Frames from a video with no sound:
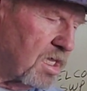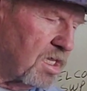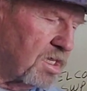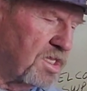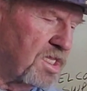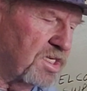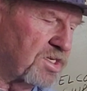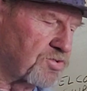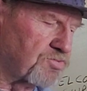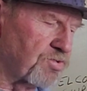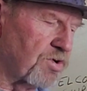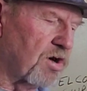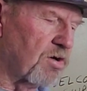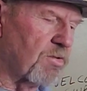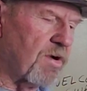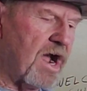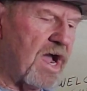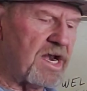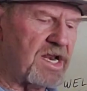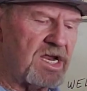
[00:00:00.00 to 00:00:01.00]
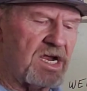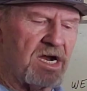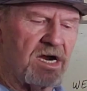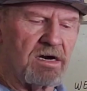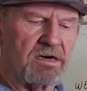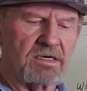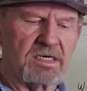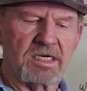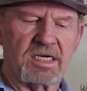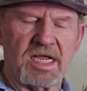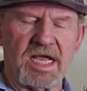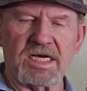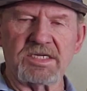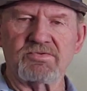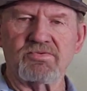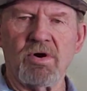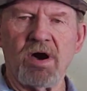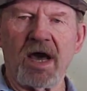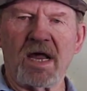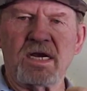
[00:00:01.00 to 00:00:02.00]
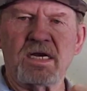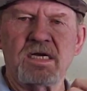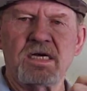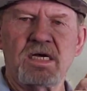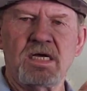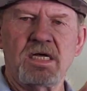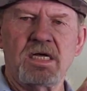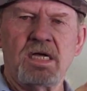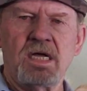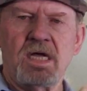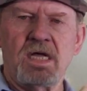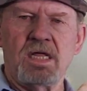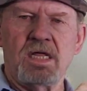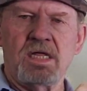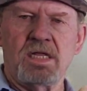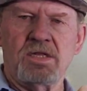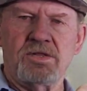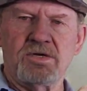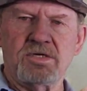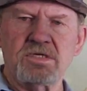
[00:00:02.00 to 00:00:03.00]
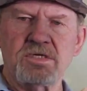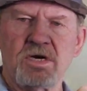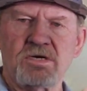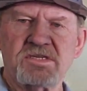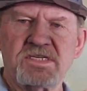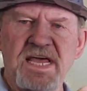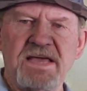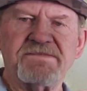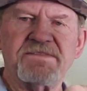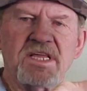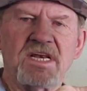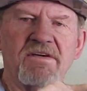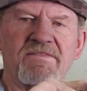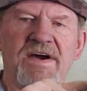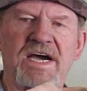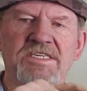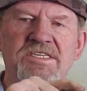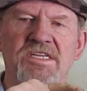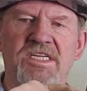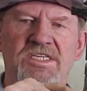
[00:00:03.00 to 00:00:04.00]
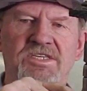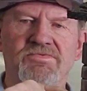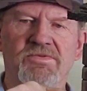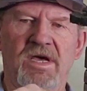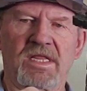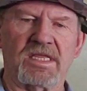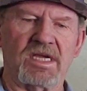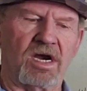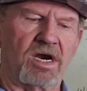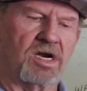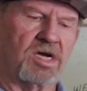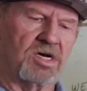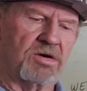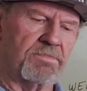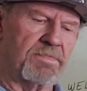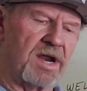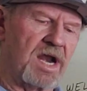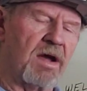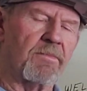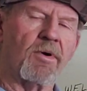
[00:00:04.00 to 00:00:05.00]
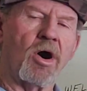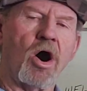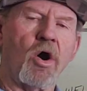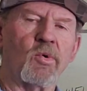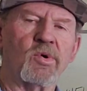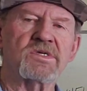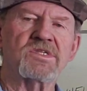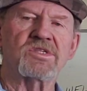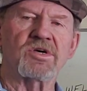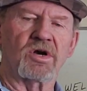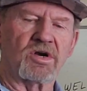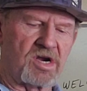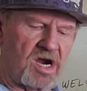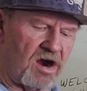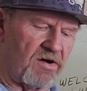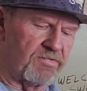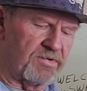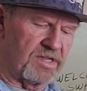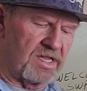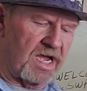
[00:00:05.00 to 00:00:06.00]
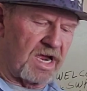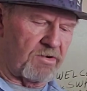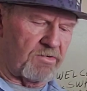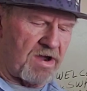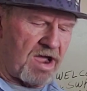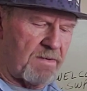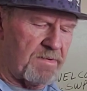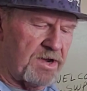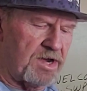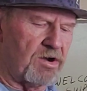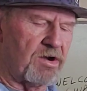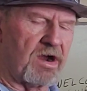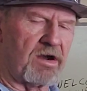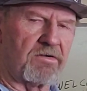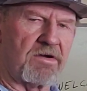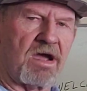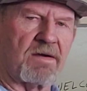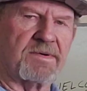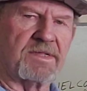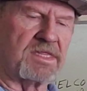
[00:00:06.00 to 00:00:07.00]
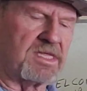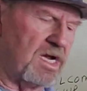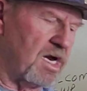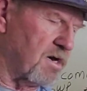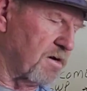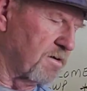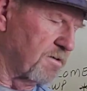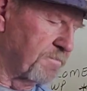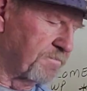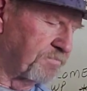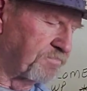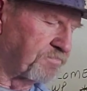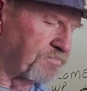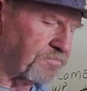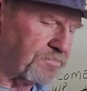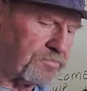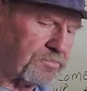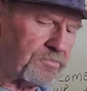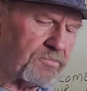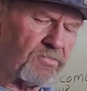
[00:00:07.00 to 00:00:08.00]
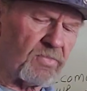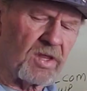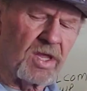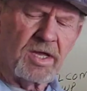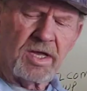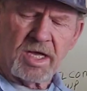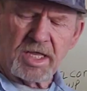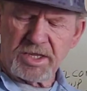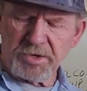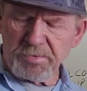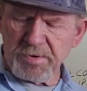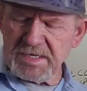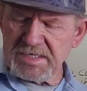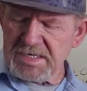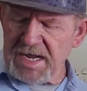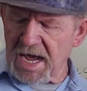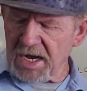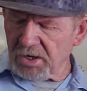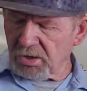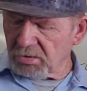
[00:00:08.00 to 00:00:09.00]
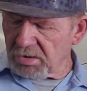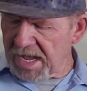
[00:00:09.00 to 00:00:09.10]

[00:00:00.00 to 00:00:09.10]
This drill right here, guess what? There's no safety device on this right there, but I'm always still careful with it. I grab it here, I grab it there. The reason I don't